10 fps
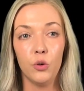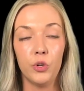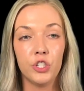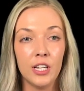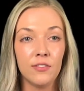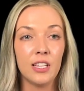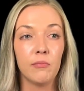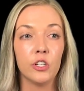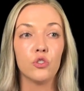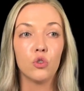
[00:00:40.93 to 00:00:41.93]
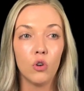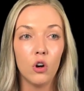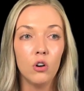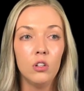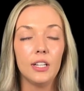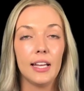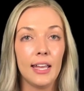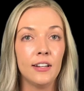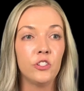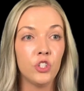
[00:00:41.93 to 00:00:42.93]
which gives them control
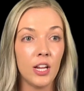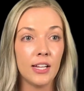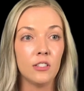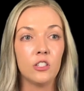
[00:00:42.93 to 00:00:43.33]
and a chance